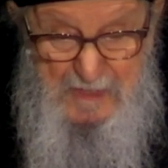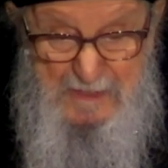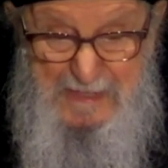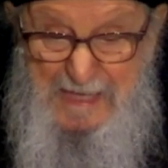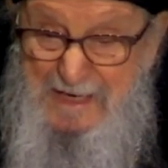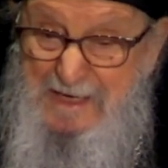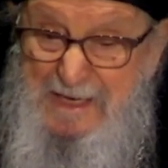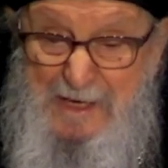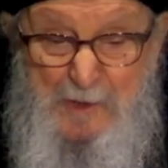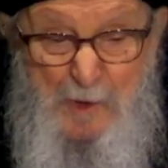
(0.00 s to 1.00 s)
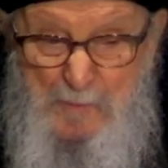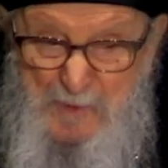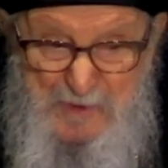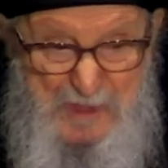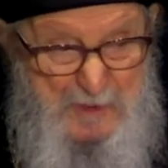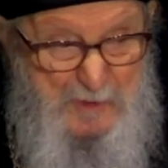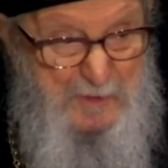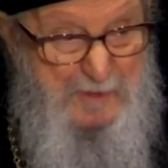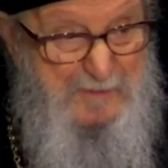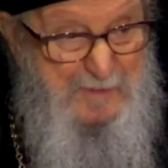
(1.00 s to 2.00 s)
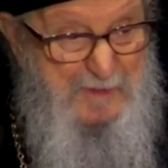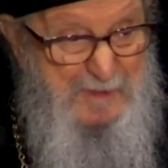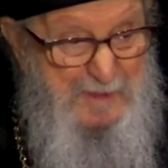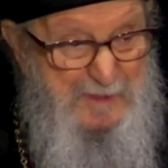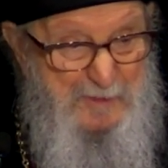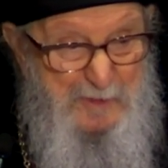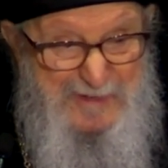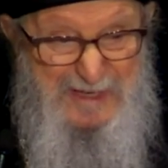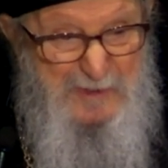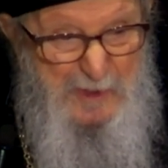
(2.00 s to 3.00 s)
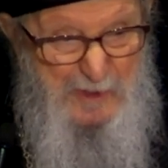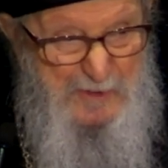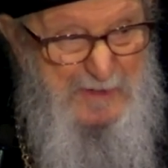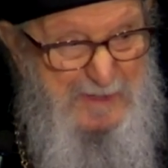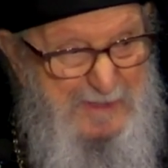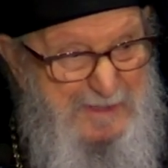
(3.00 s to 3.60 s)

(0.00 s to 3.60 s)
that they are in no position to return